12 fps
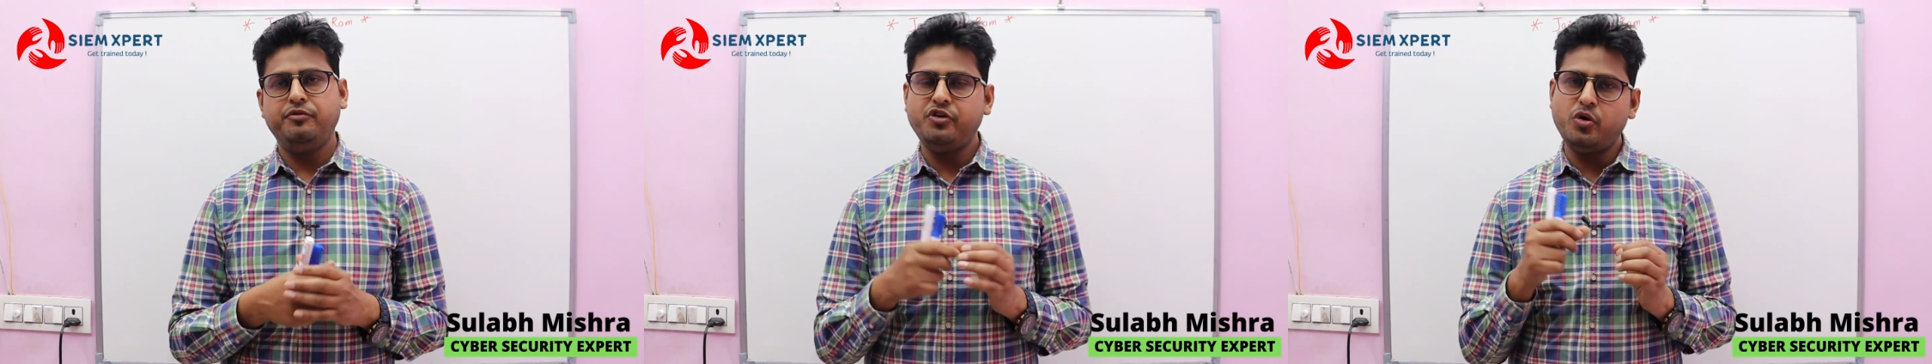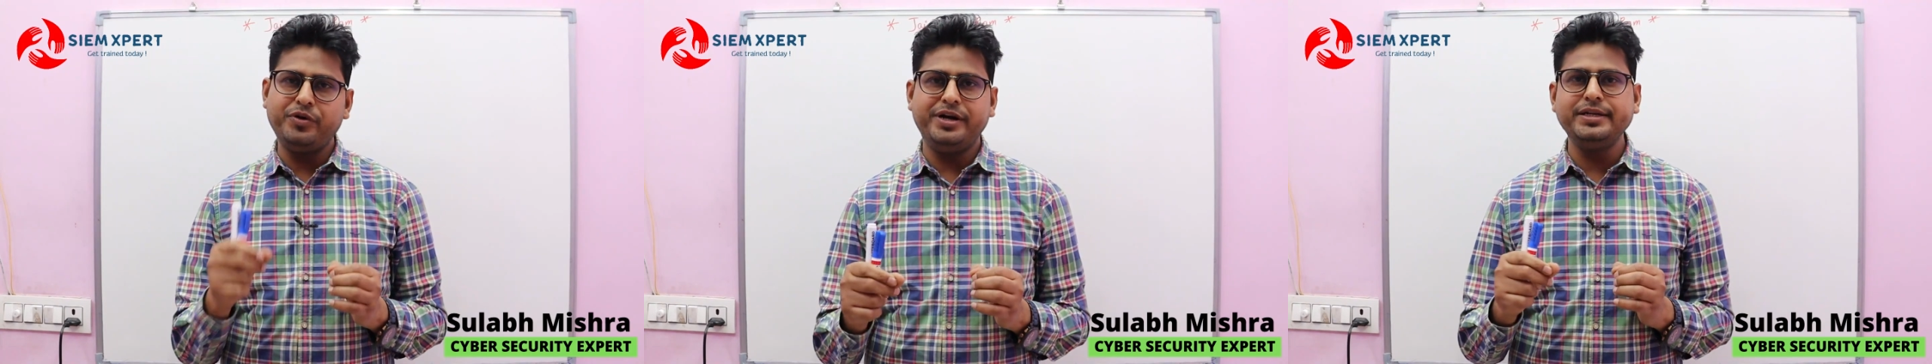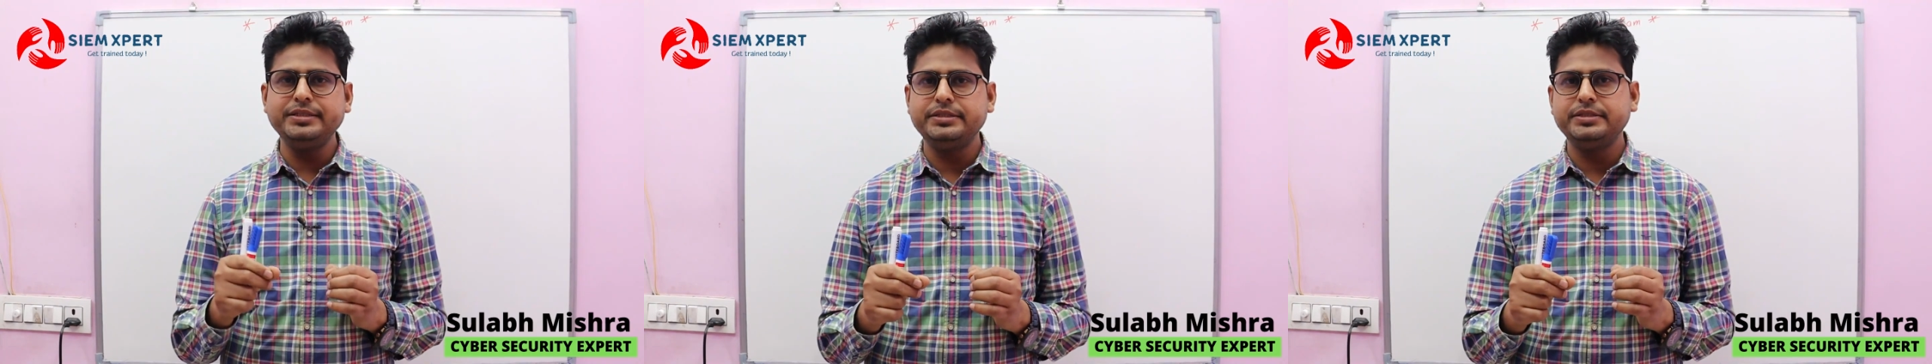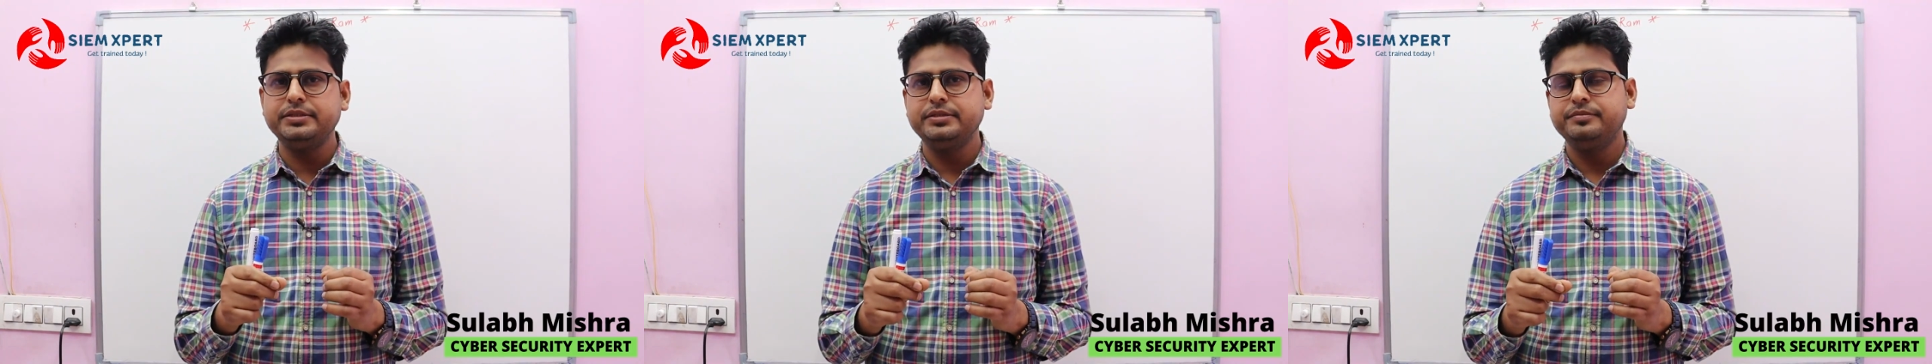
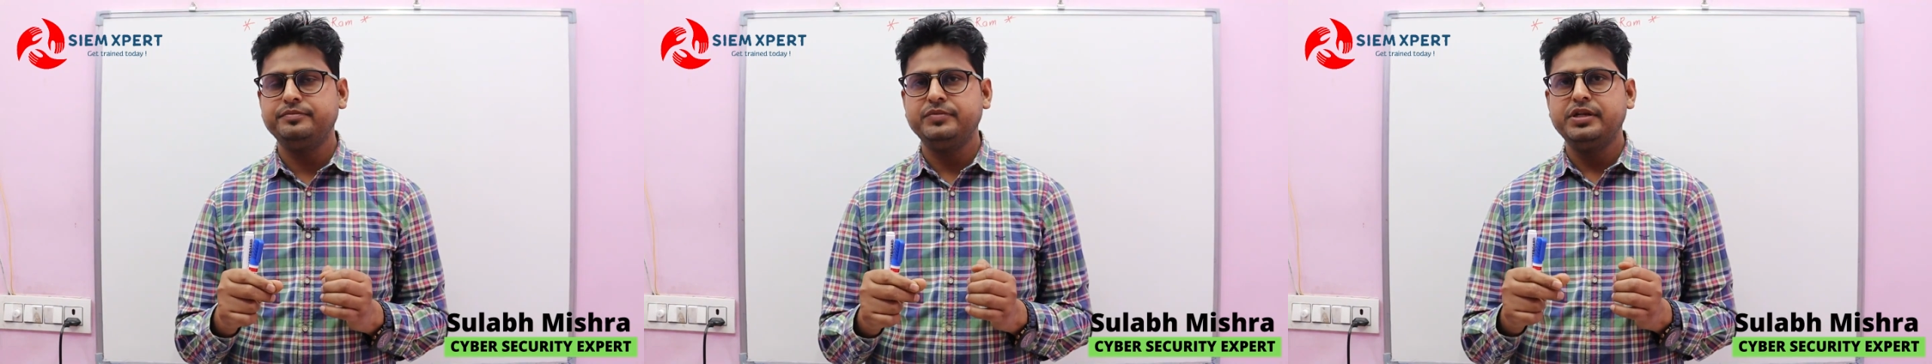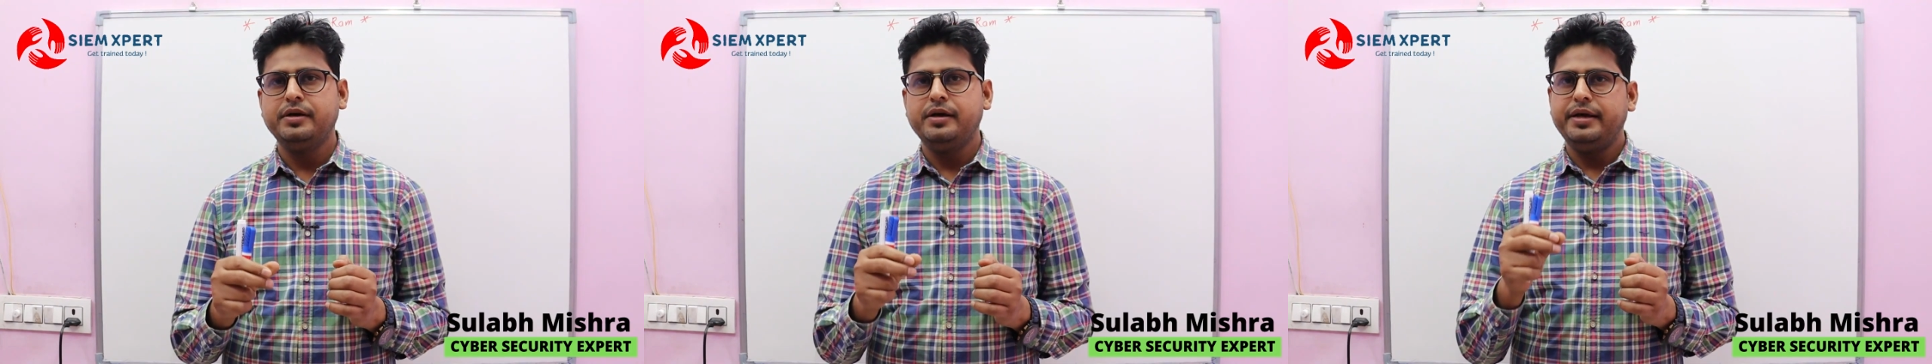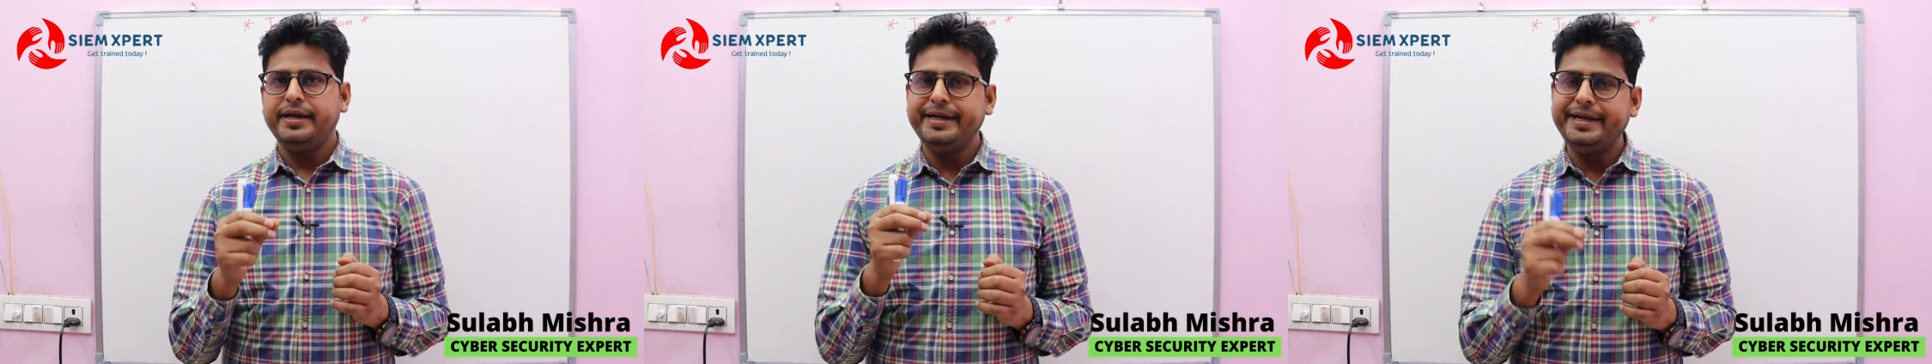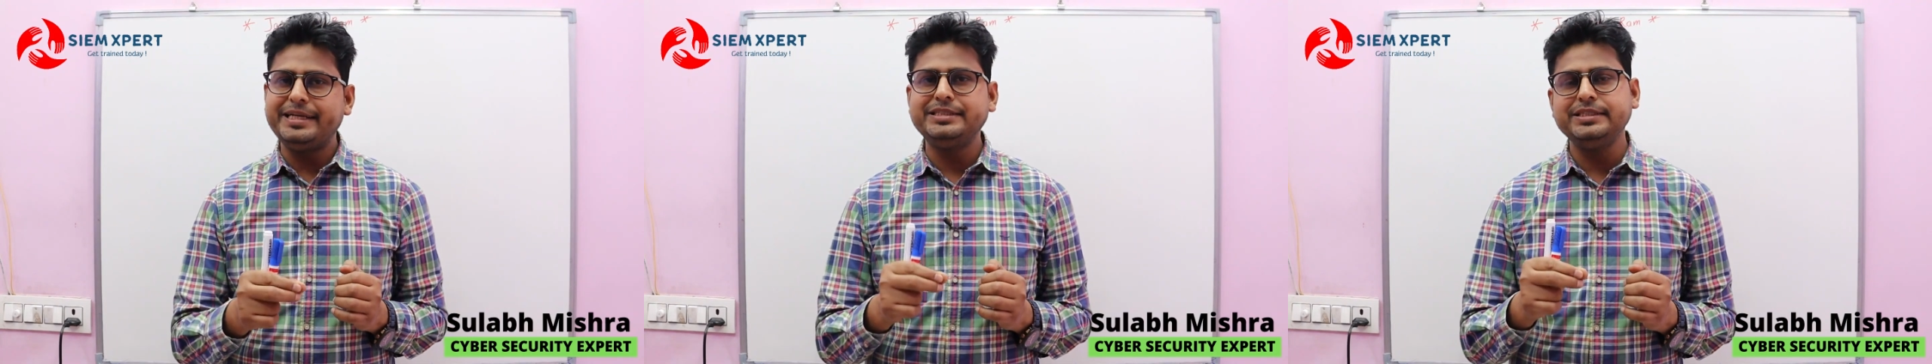forwarders,
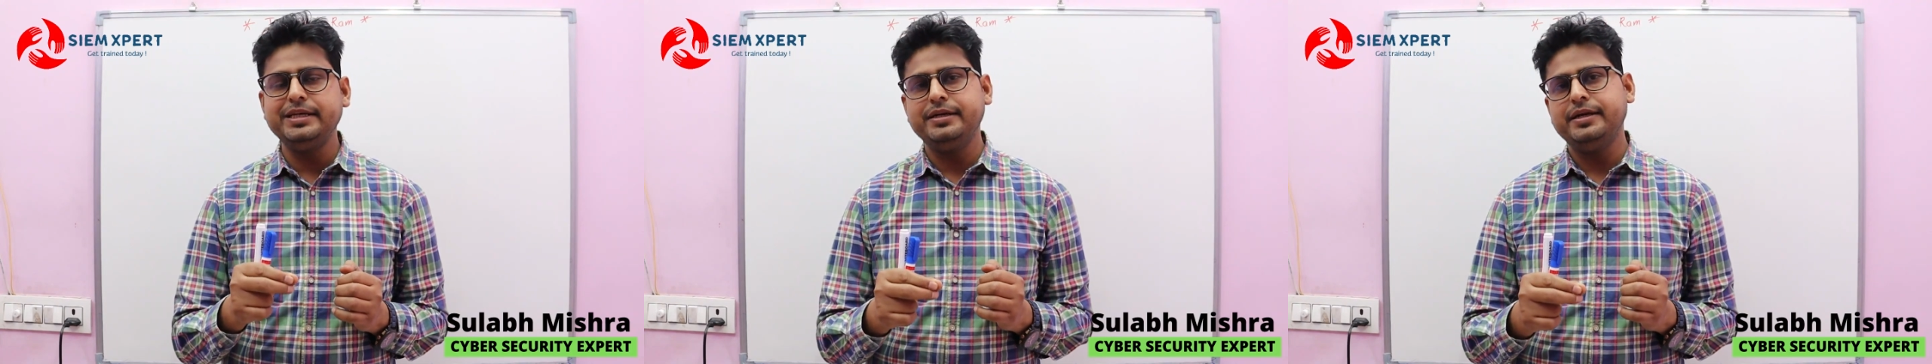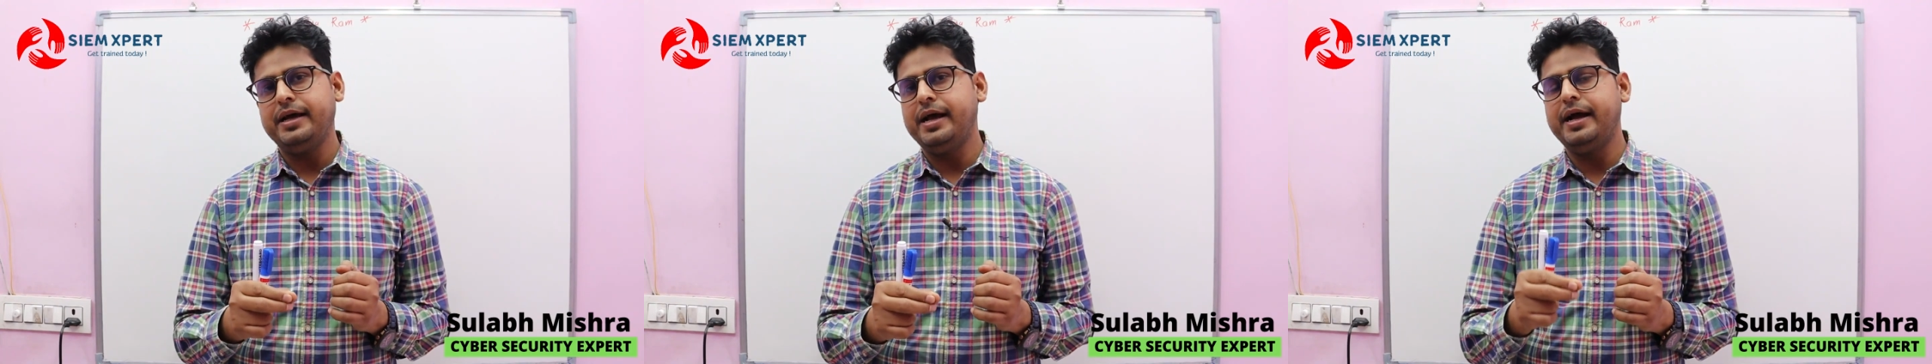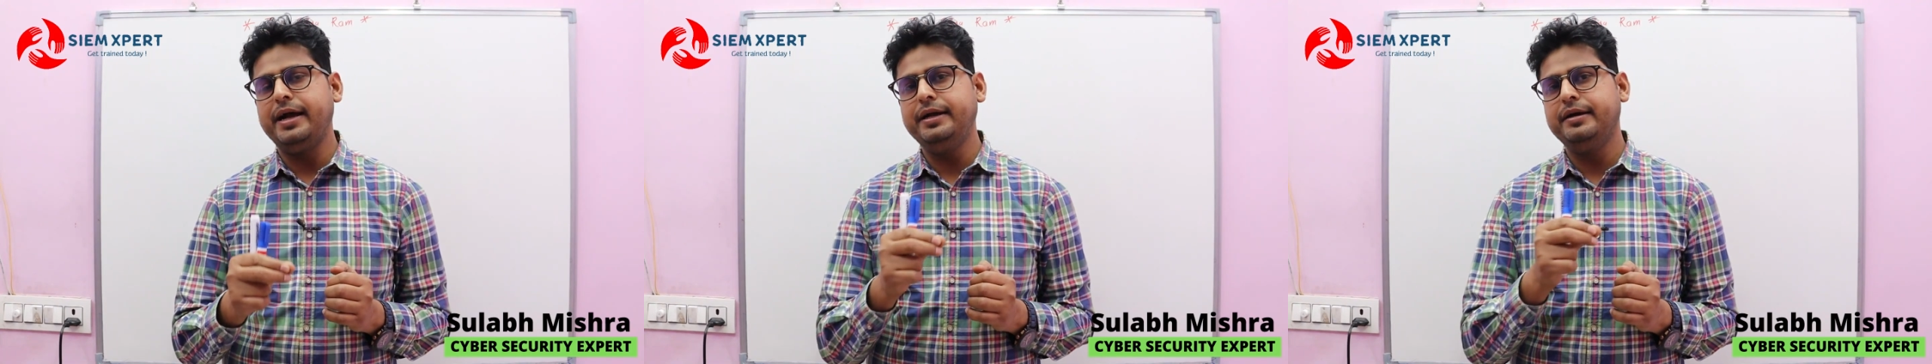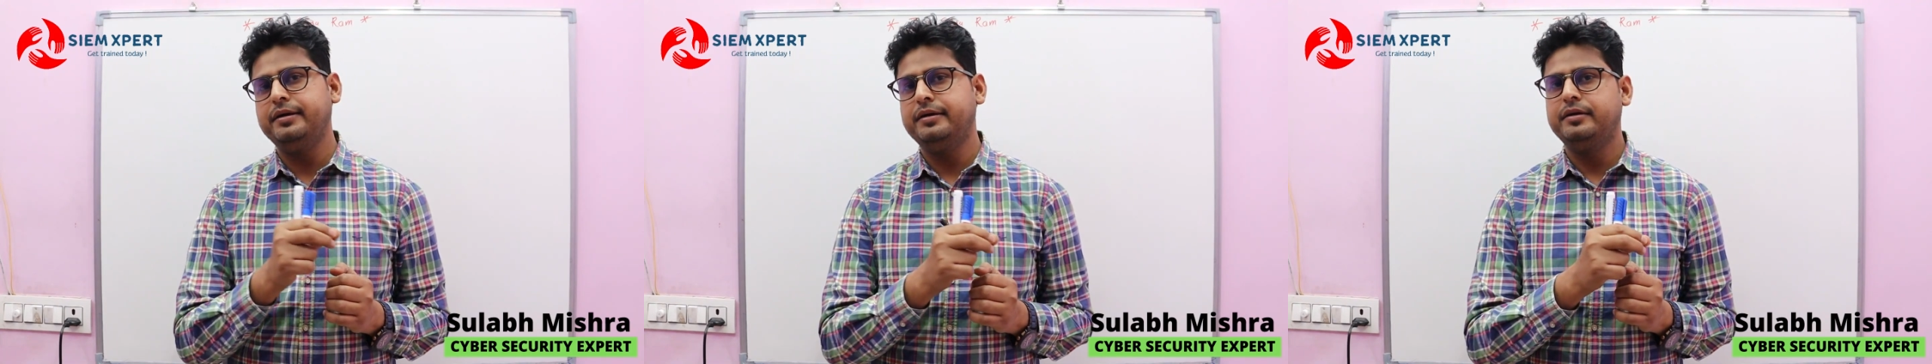indexer, and